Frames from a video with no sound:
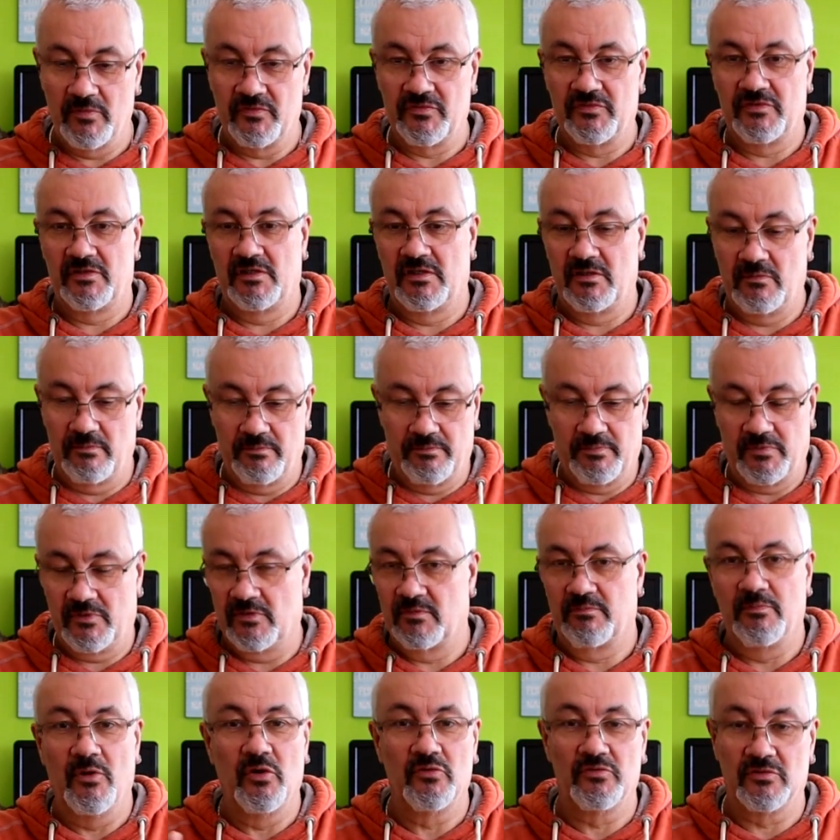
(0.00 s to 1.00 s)

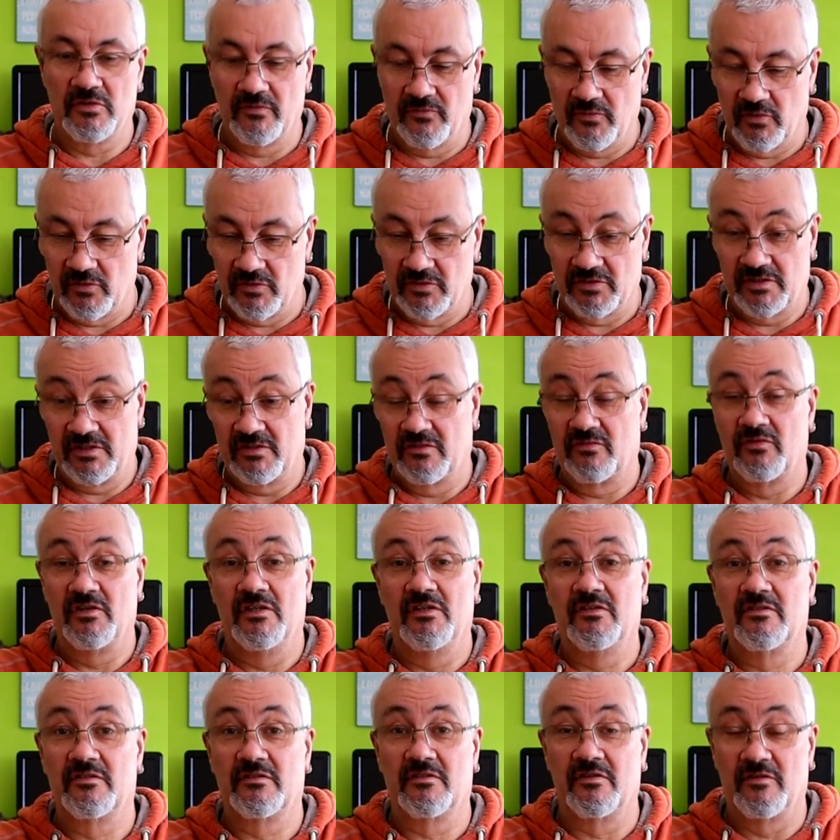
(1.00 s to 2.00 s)
because most of hers
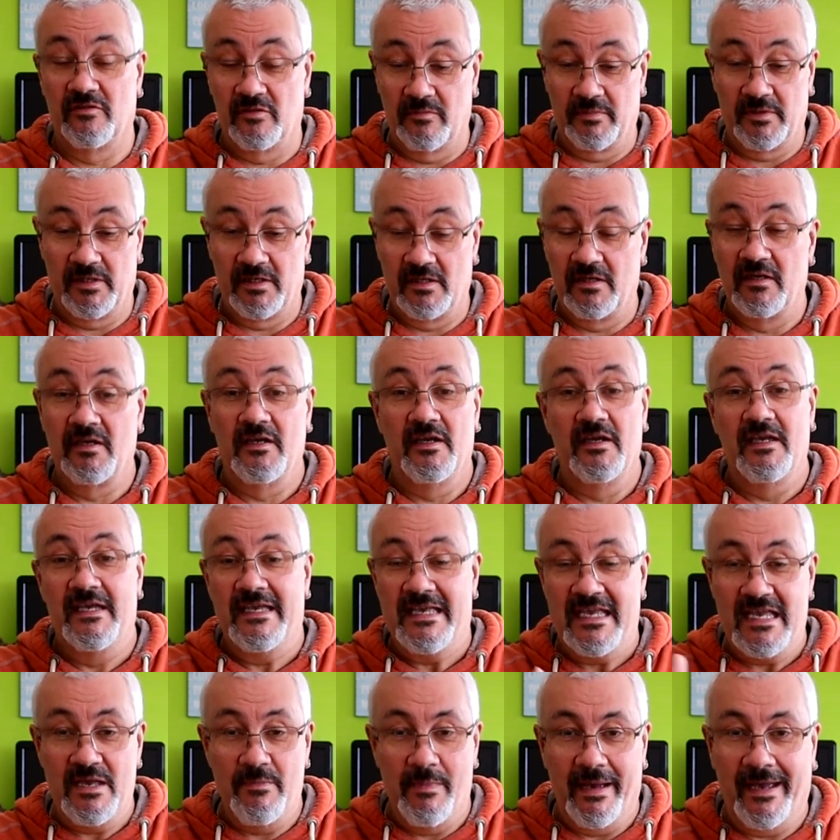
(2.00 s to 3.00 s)
is going to be
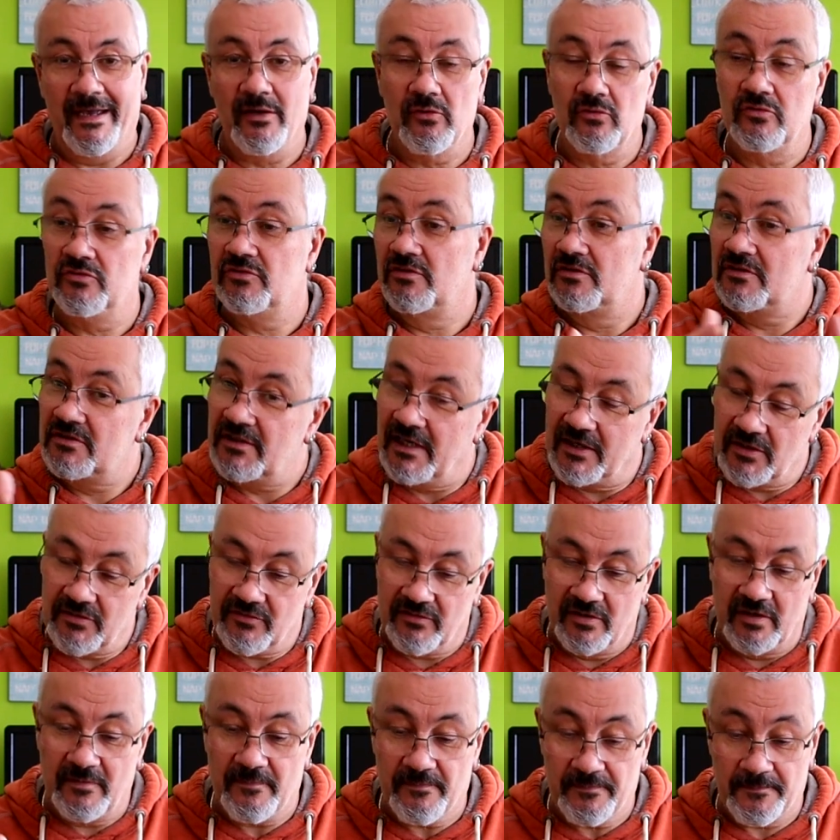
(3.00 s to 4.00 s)
emails,
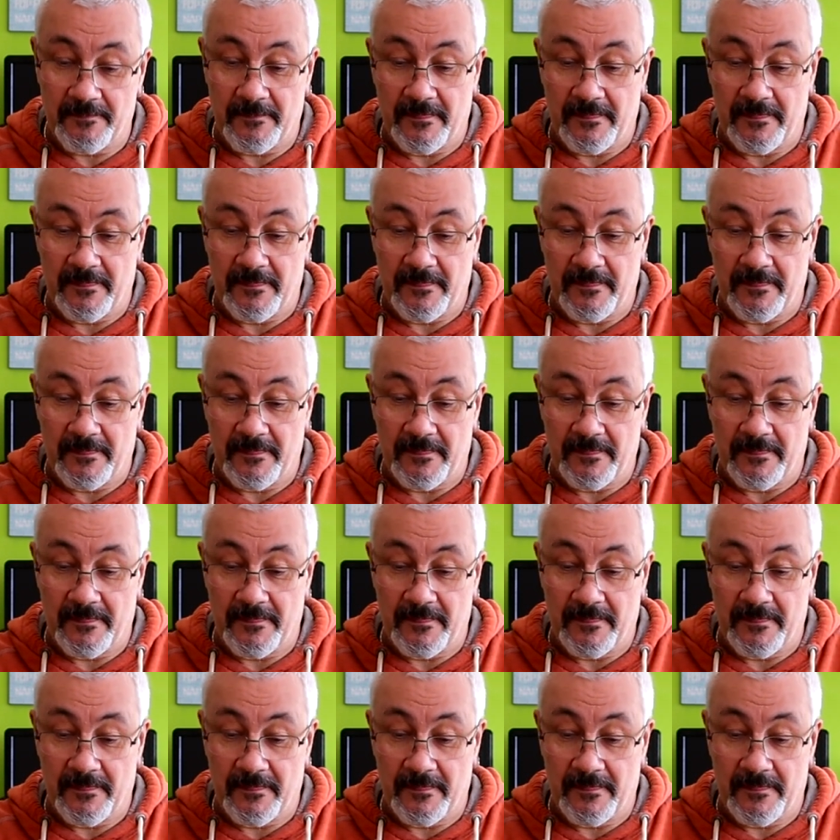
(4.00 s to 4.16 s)
etc.